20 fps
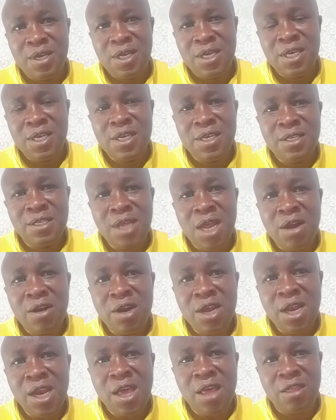He is a
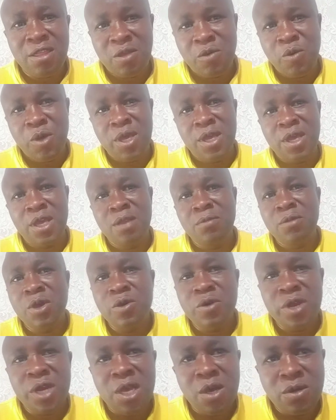real earthquake in
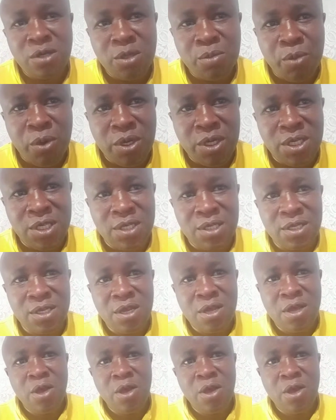Migori County politics.